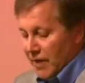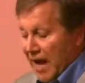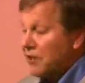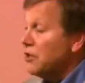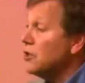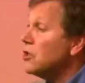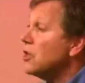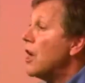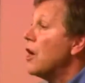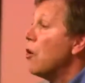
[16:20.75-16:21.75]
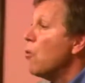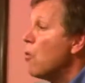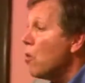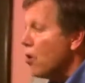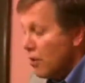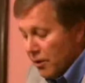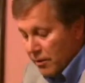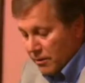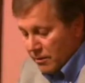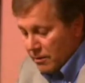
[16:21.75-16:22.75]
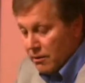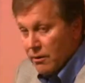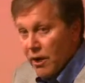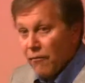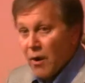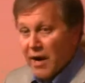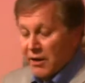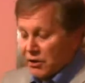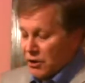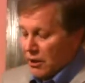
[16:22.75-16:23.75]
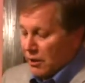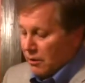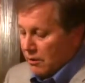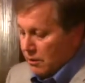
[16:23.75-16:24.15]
I didn't say a word of what I'd seen.